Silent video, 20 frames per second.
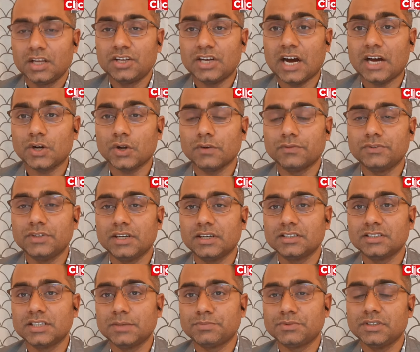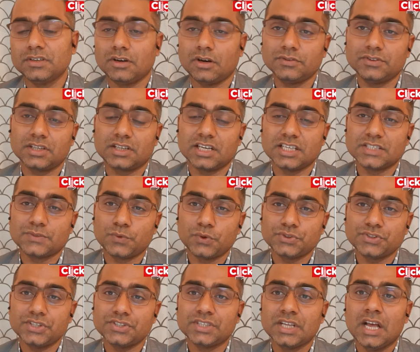guard of the deputy of the Quds
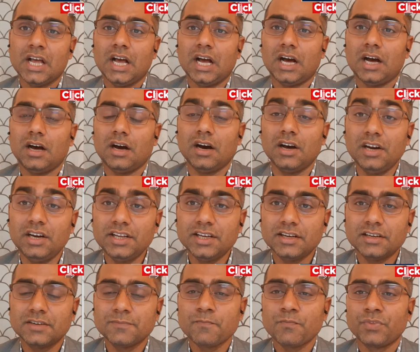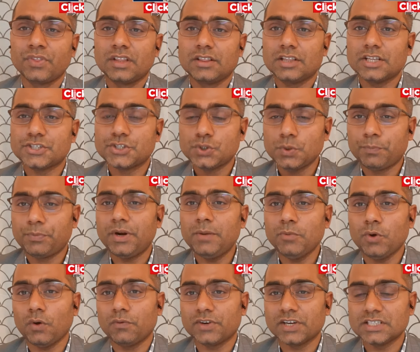Forces. Uh, earlier, the
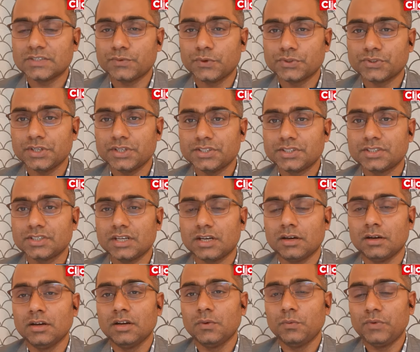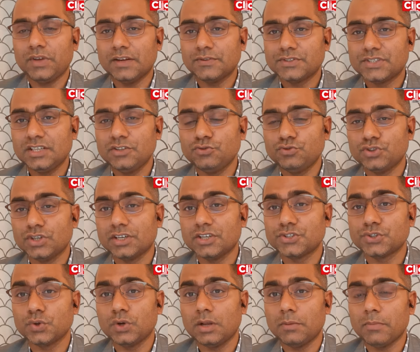supremo of Quds Forces, uh, we have seen
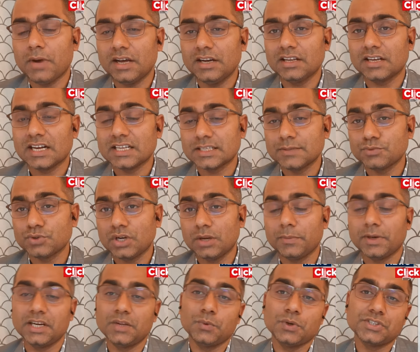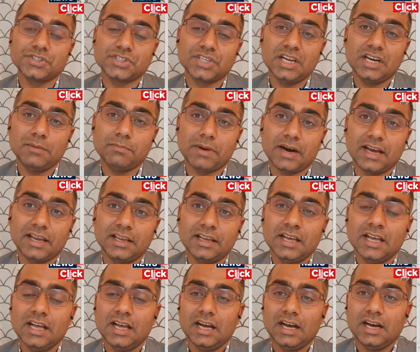General Soleimani, Qasem Soleimani was killed by
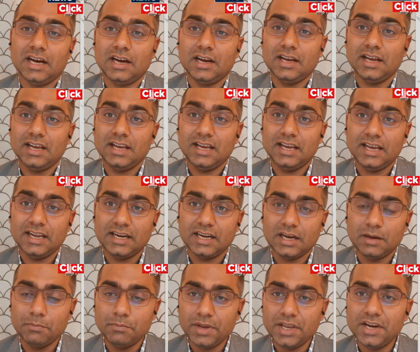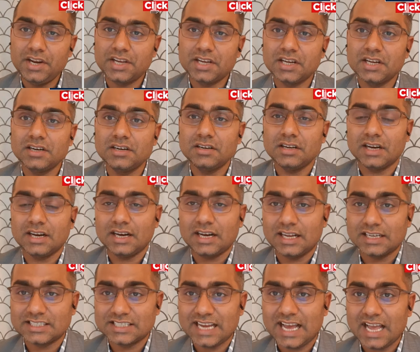an American
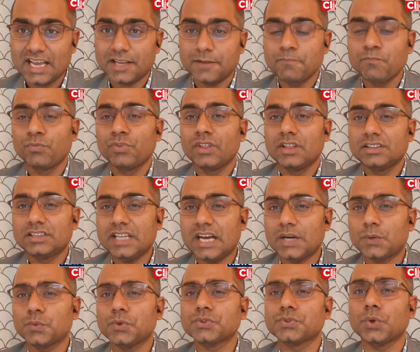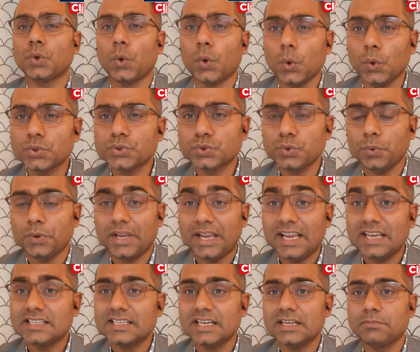attack that was also
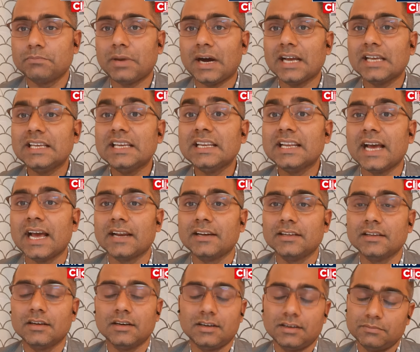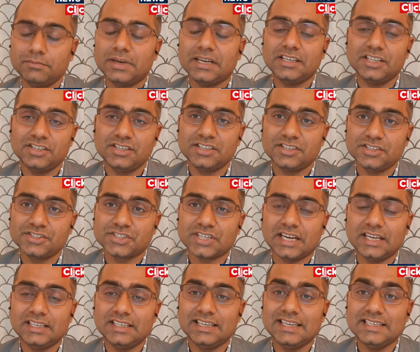aided by Irani, uh, by
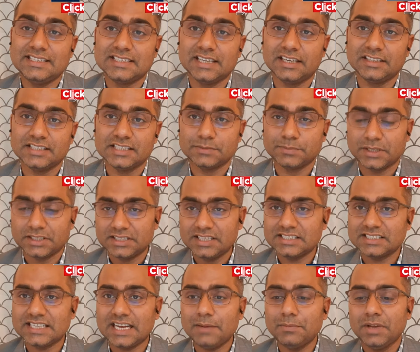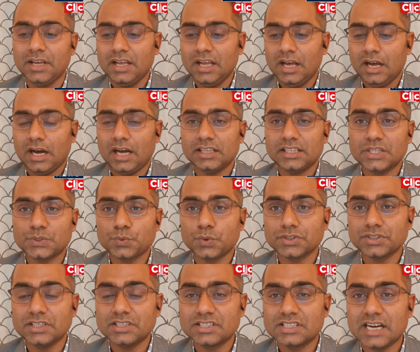Israeli intelligence. But this time, uh, this
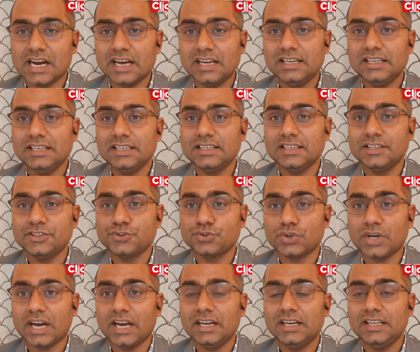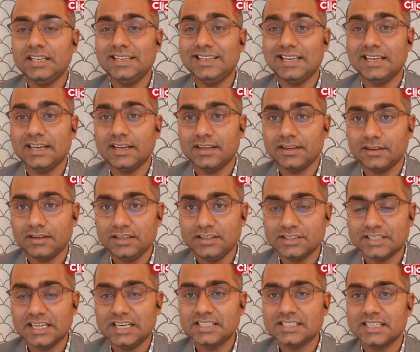was entirely Israeli
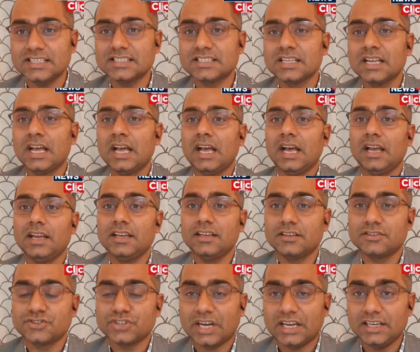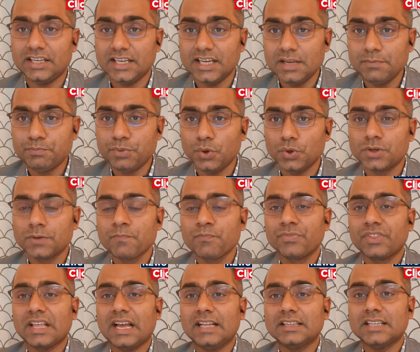intelligence Israeli input
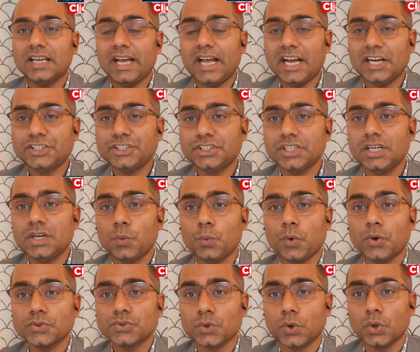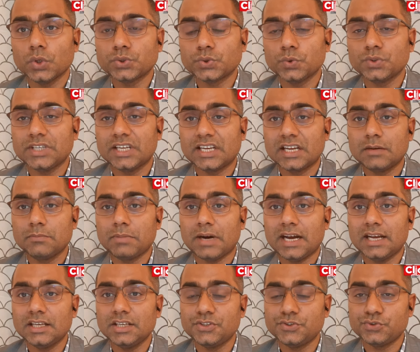and the action was also taken
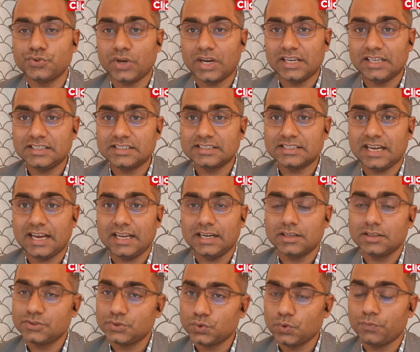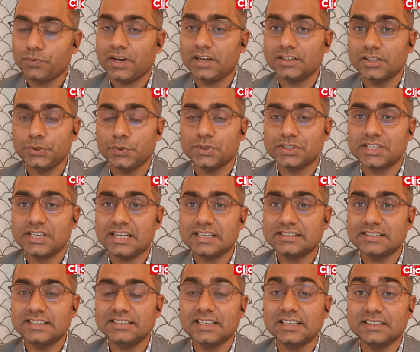by Israeli side. So far the USA
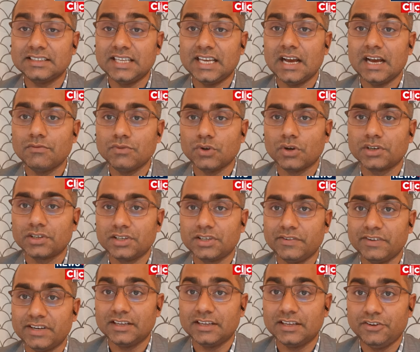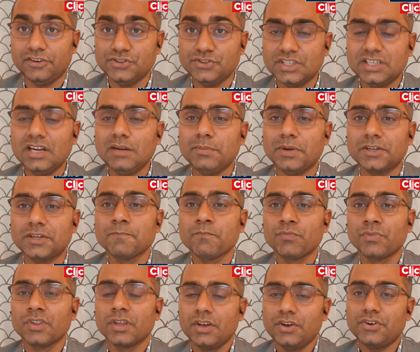has said that they have not a green signal but
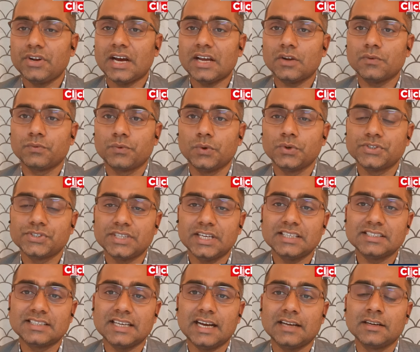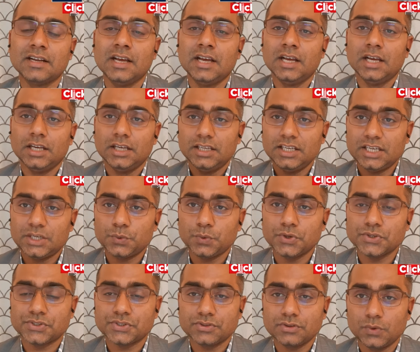Iran of course says that it
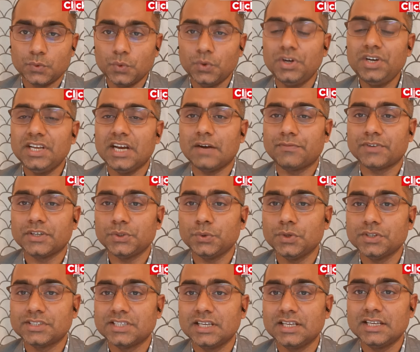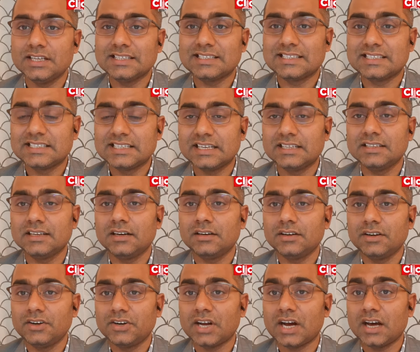was only after USA
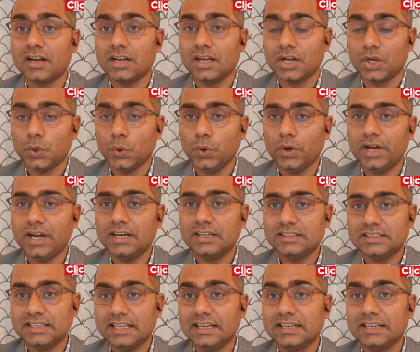signaled Iran a go-ahead